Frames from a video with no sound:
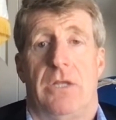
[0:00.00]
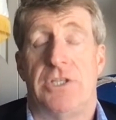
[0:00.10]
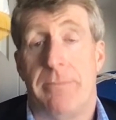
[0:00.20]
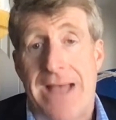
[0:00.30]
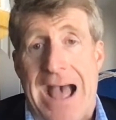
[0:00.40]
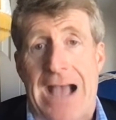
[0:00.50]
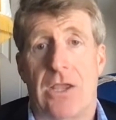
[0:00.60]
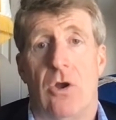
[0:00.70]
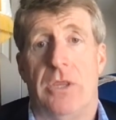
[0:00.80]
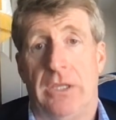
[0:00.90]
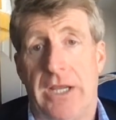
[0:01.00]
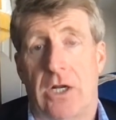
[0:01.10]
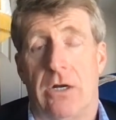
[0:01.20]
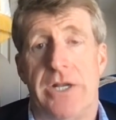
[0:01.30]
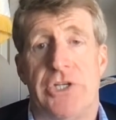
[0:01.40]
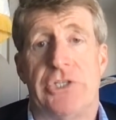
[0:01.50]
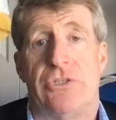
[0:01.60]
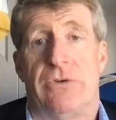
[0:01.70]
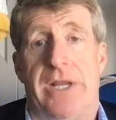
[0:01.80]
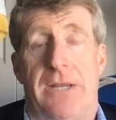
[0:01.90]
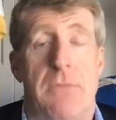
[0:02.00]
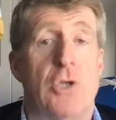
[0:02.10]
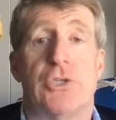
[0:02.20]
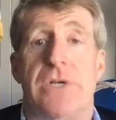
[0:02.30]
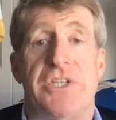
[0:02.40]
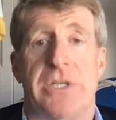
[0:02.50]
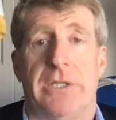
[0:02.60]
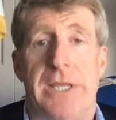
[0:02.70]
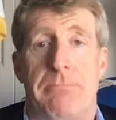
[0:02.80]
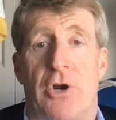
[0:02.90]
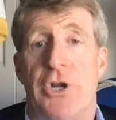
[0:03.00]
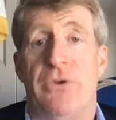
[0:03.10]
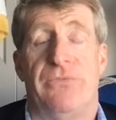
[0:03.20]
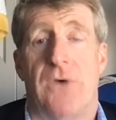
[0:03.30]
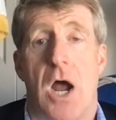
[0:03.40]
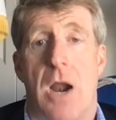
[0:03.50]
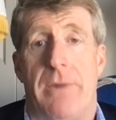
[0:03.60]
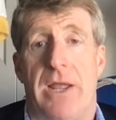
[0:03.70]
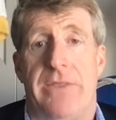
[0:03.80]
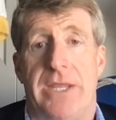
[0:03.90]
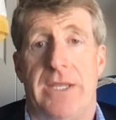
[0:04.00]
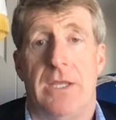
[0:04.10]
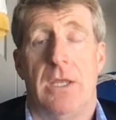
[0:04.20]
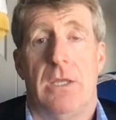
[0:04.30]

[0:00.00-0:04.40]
tobacco, the liquor industry, and most recently Purdue Pharma and the